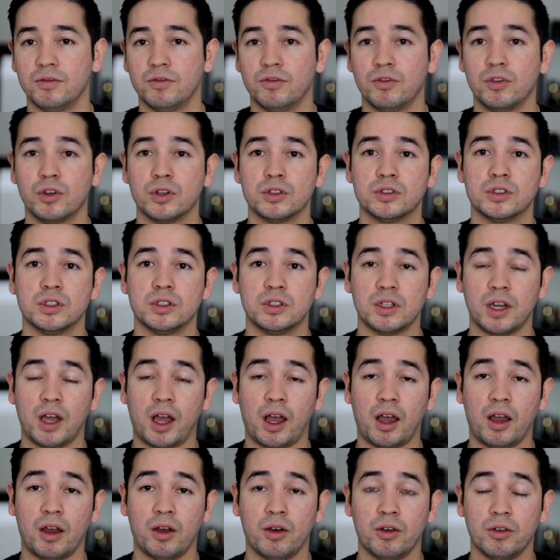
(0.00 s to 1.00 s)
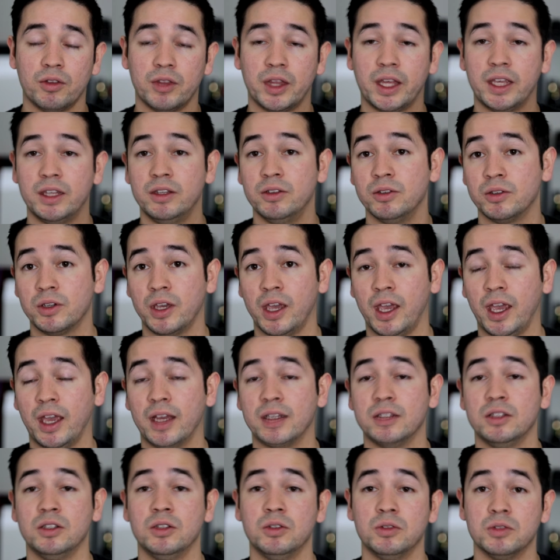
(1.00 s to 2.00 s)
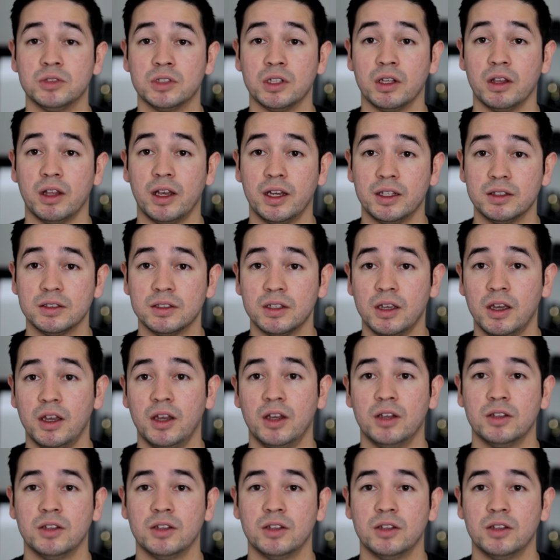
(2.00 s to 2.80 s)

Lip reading: versatile that you can use a lens.